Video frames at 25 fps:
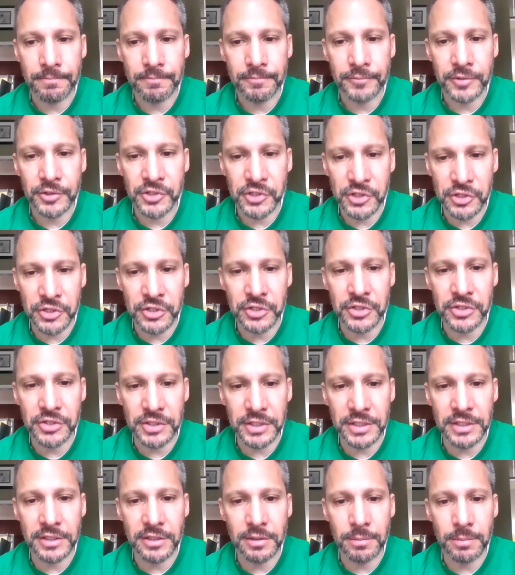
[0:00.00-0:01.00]
Decisions
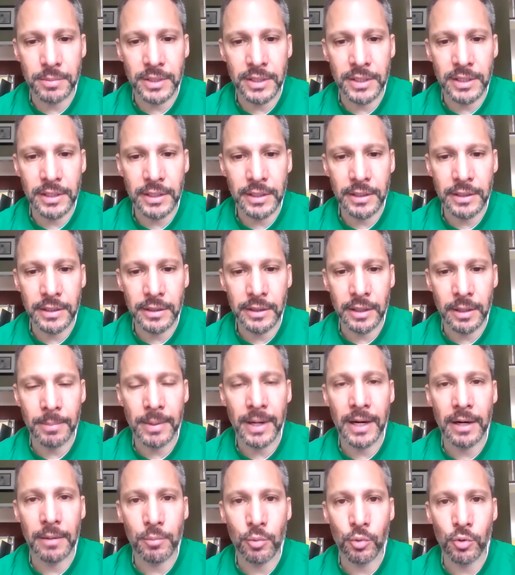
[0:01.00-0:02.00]
need to be about